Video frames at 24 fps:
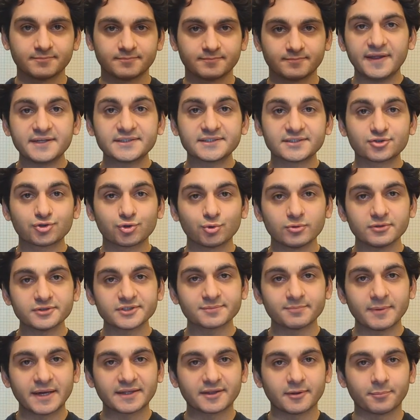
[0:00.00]
These
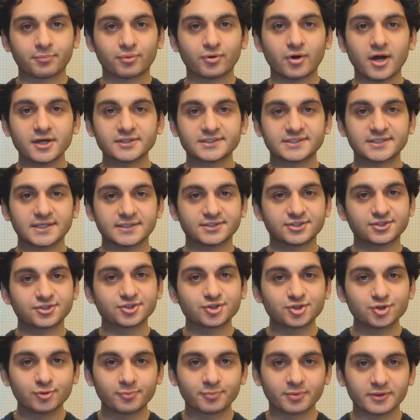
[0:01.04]
tools make the process
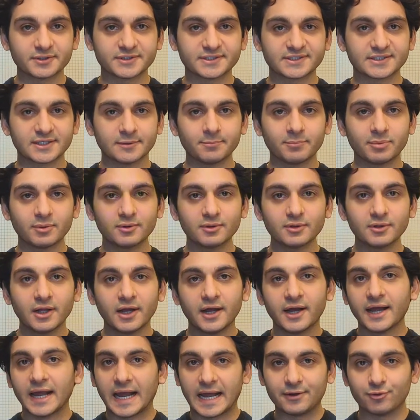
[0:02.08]
super
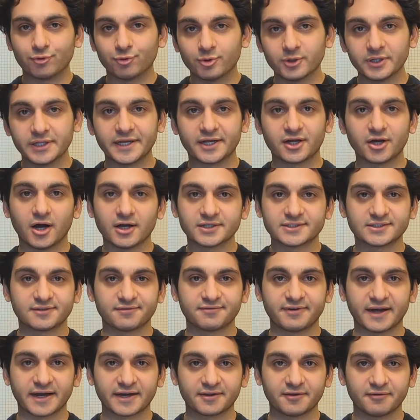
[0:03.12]
simple and really cost
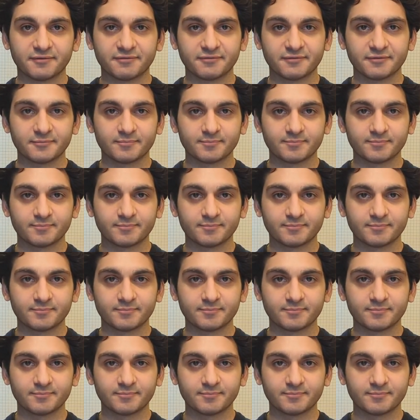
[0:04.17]
effective.